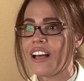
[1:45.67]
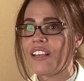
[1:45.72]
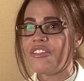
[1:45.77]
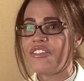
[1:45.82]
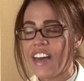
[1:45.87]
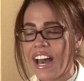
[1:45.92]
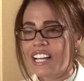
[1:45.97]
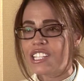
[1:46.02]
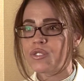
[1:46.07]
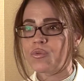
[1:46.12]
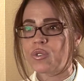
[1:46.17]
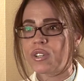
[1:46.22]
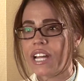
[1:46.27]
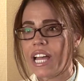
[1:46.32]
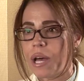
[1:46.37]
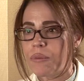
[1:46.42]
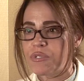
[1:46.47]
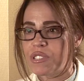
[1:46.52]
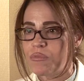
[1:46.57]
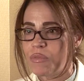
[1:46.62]
that's where
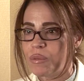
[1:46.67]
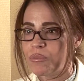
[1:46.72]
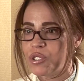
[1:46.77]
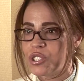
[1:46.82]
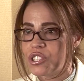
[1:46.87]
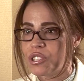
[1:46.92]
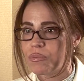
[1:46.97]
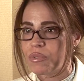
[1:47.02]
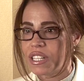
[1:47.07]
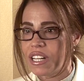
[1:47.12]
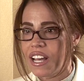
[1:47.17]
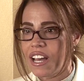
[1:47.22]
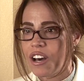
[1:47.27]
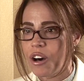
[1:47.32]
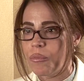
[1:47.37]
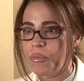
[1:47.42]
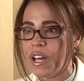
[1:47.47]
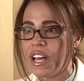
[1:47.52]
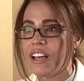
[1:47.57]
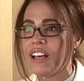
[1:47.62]
CAPC membership can
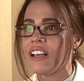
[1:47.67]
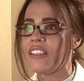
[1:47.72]
help.